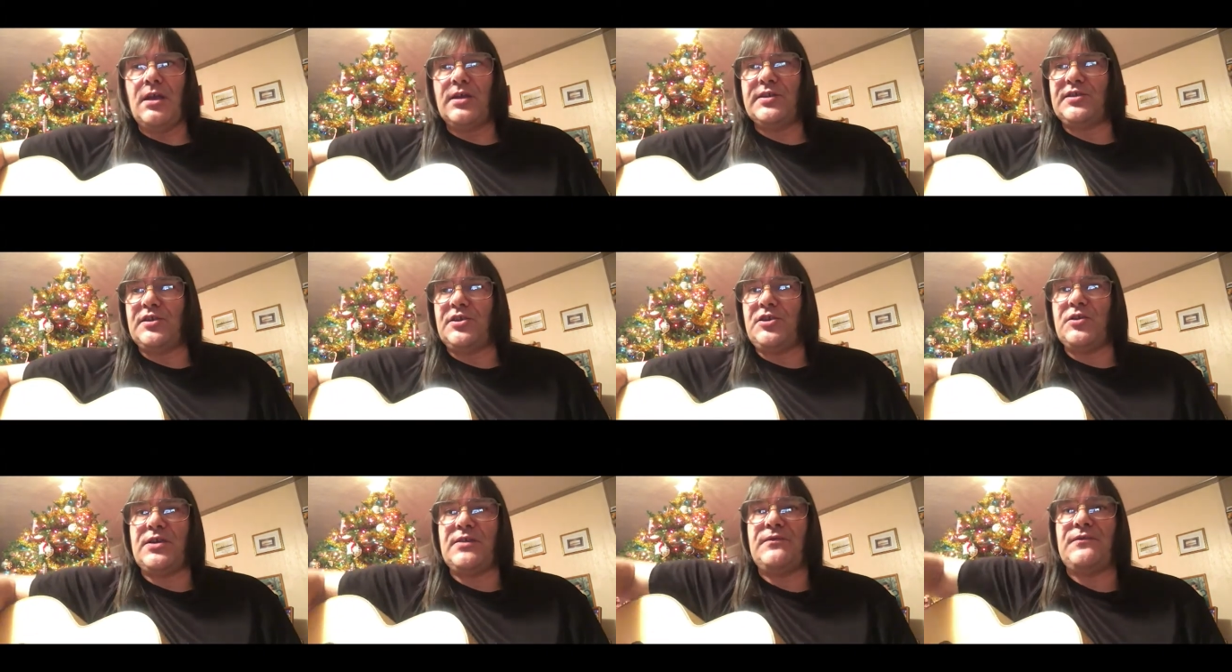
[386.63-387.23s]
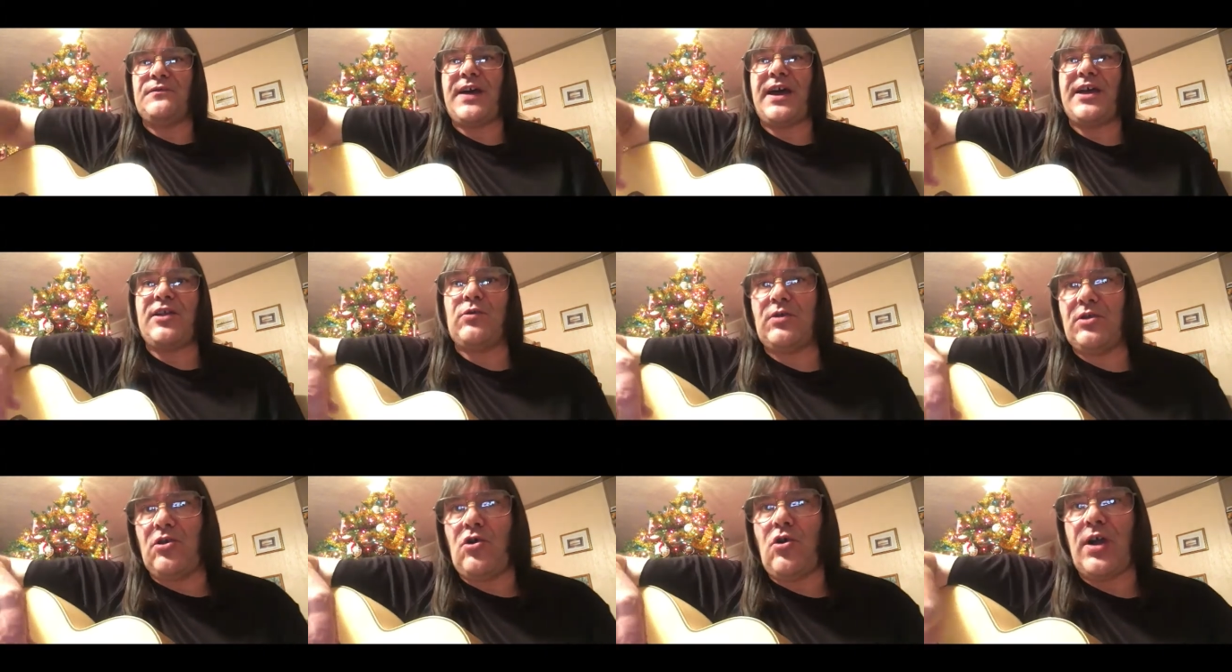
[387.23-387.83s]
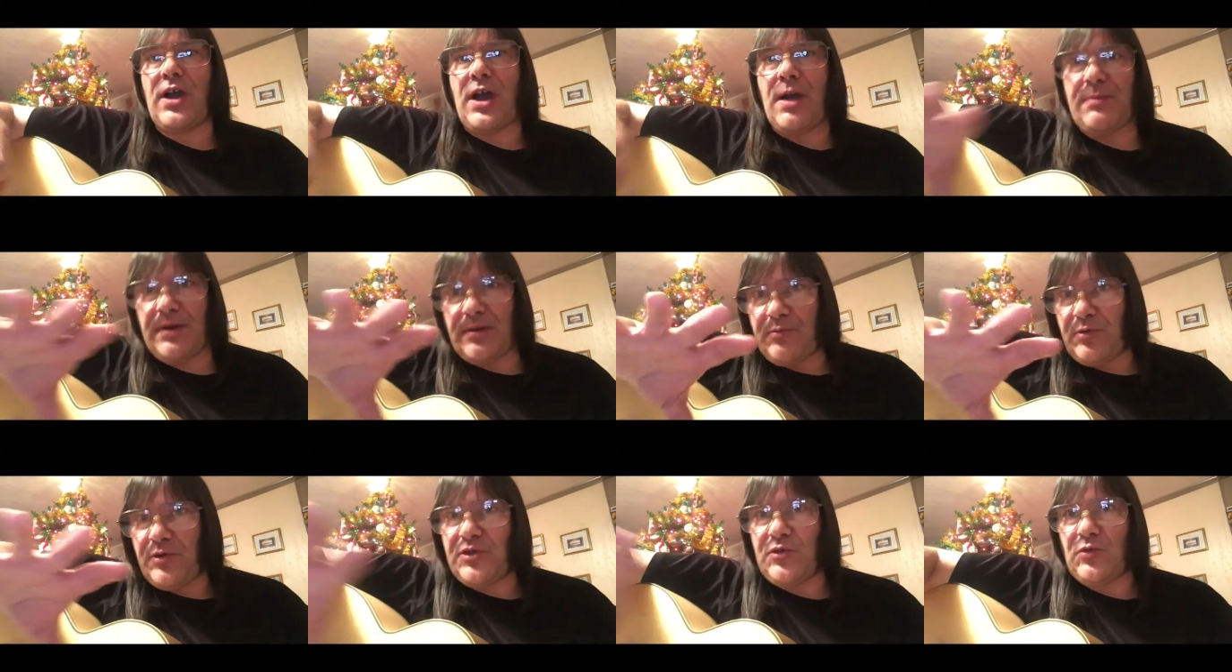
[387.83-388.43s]
So you can follow along. I'm going to
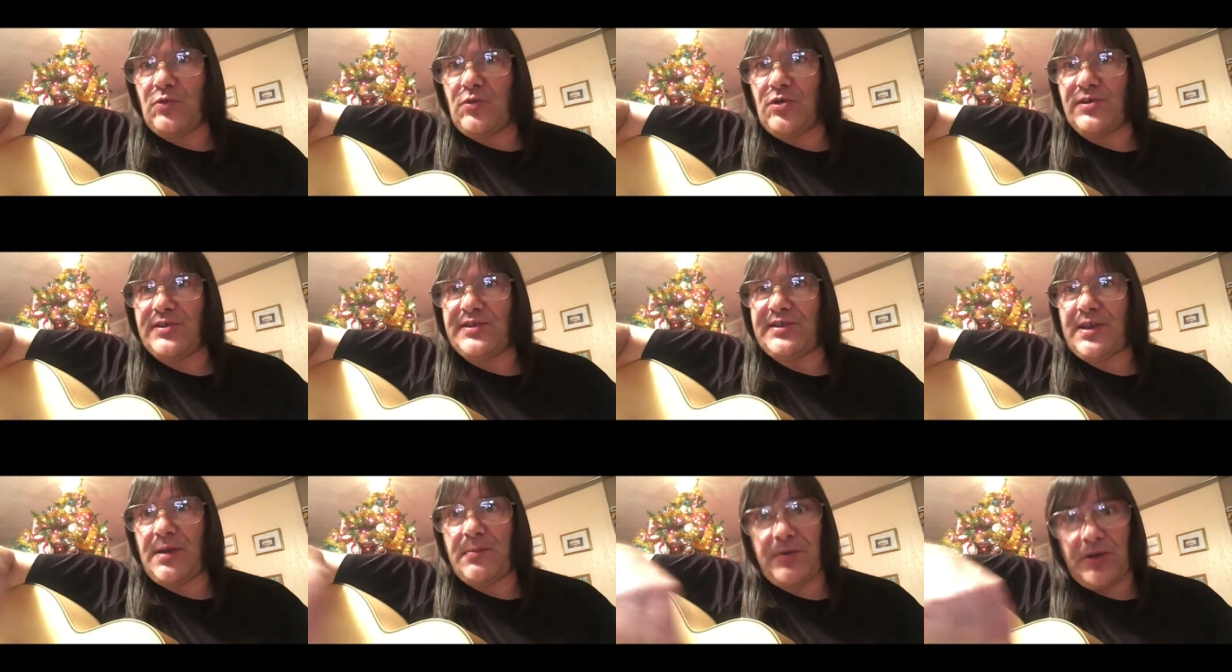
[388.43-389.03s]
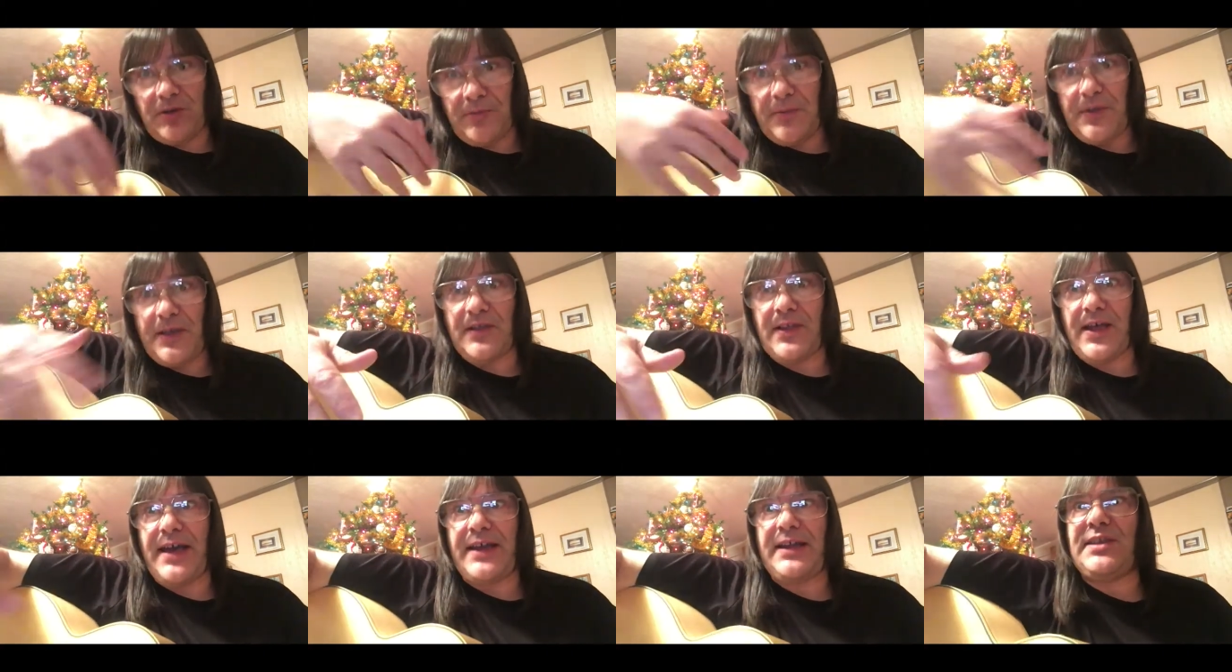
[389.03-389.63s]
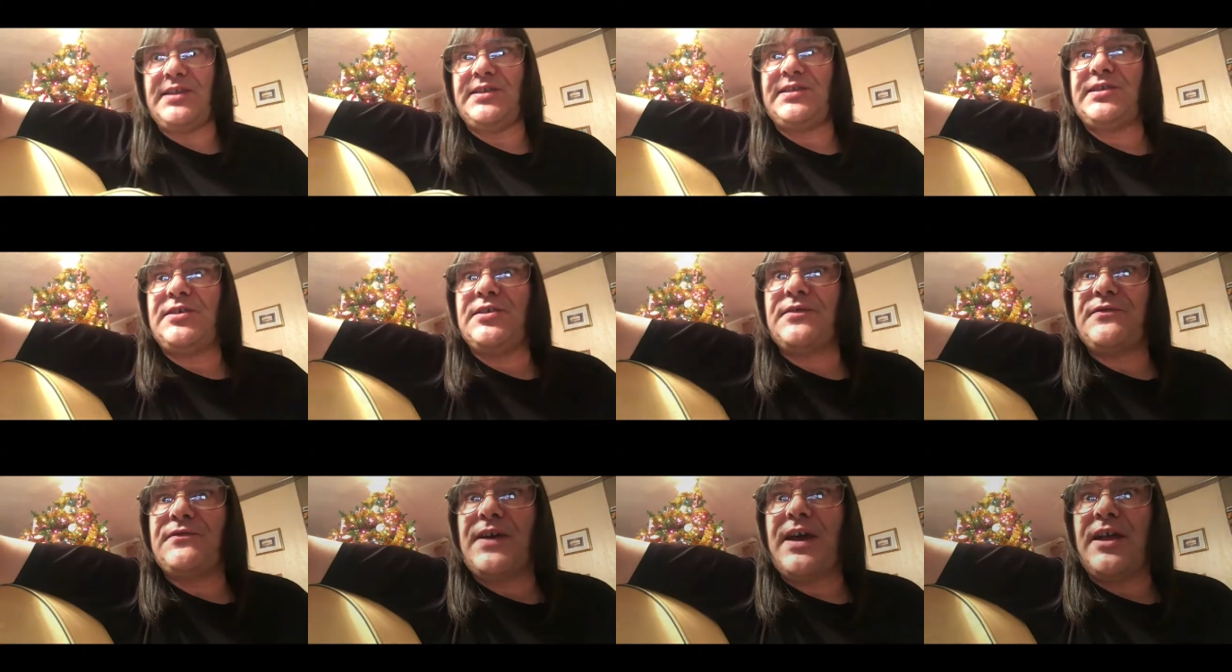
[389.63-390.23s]
put the words up. It'll be a lot easier
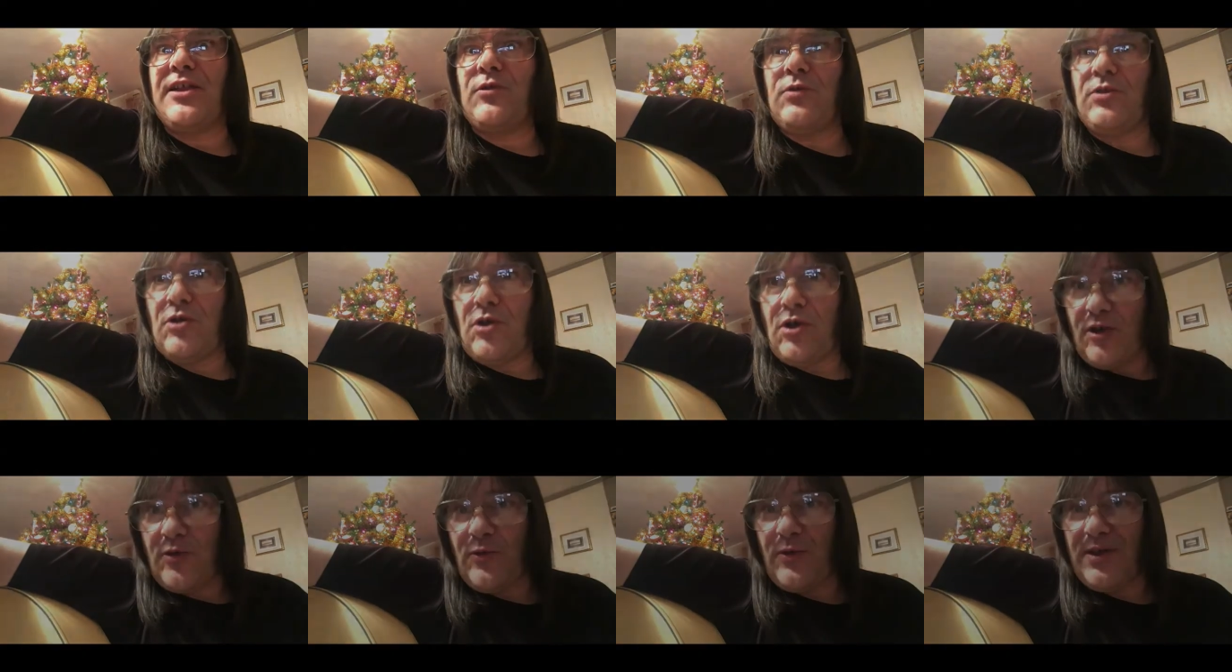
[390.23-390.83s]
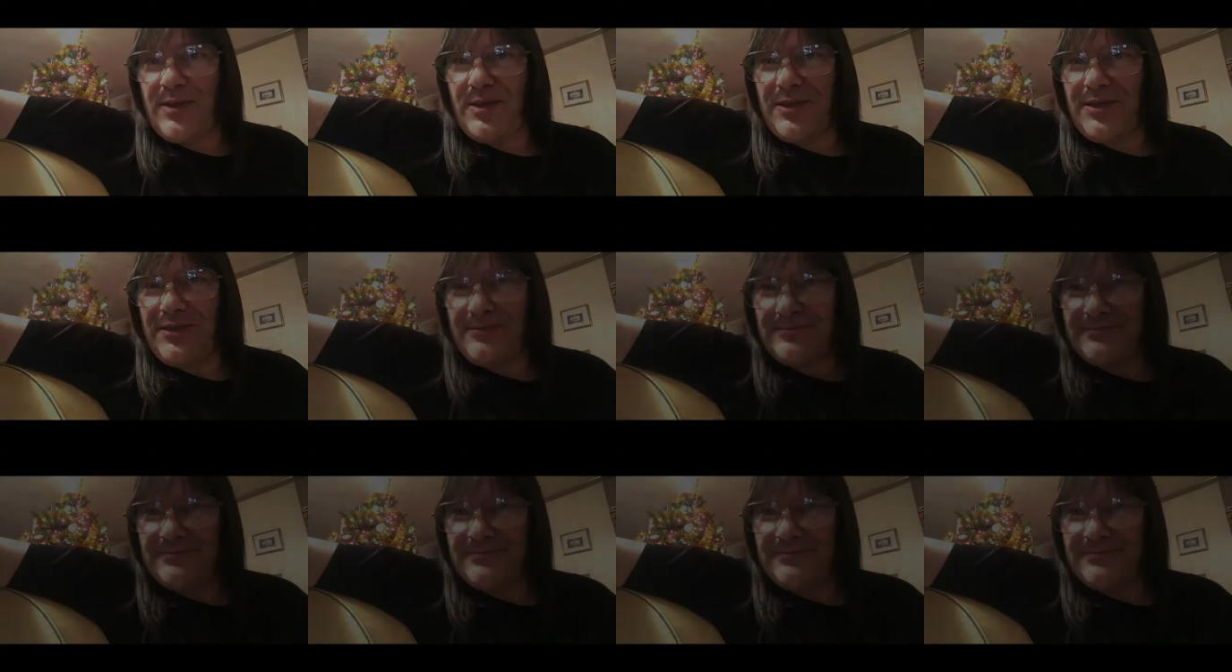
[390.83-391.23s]
to follow along with.